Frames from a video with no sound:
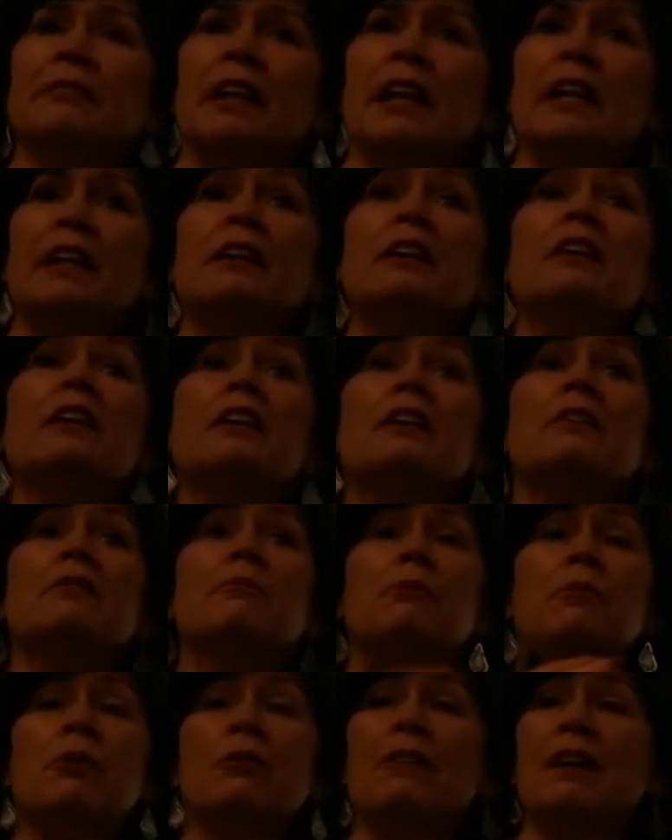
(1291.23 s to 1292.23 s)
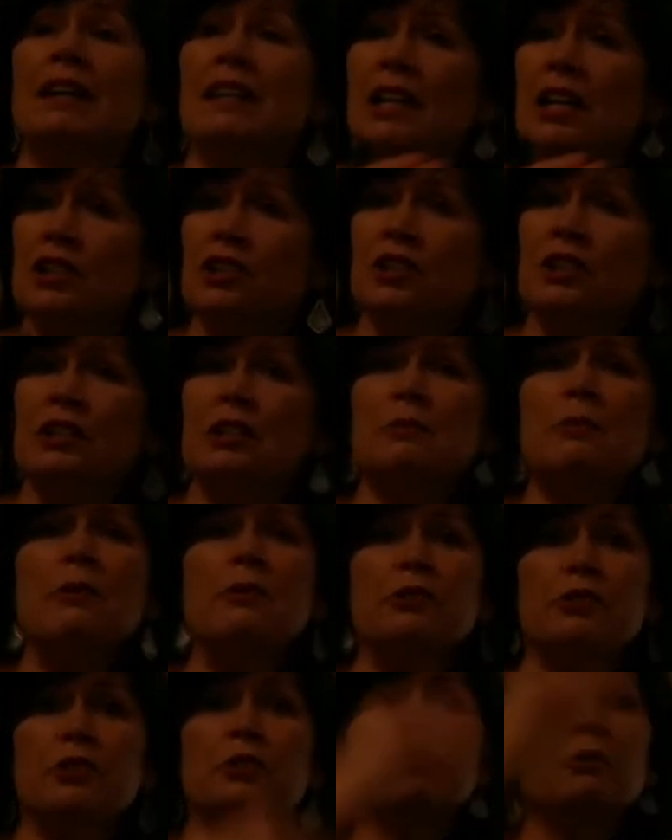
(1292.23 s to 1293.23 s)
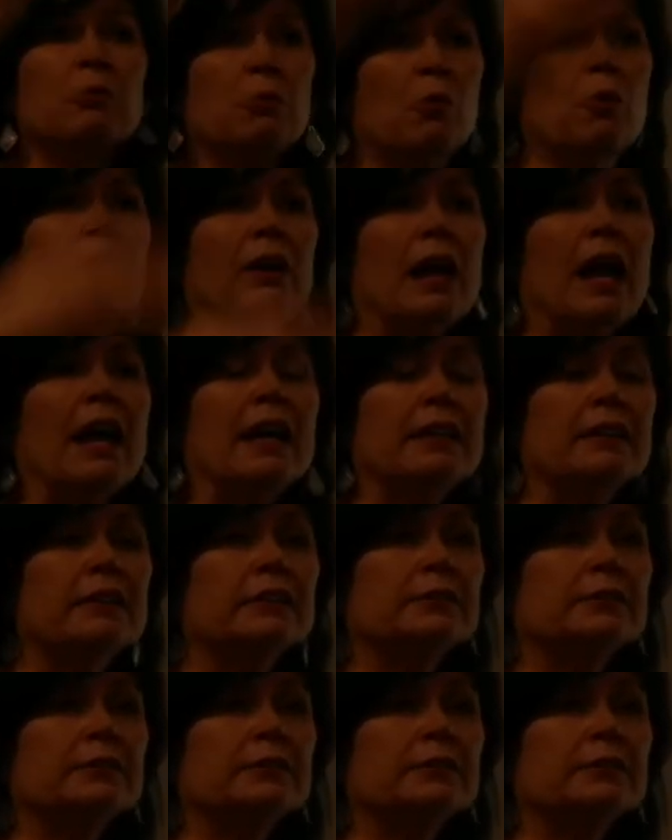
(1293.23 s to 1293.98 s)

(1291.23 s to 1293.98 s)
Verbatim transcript: Okay, more radiation exposure, more light.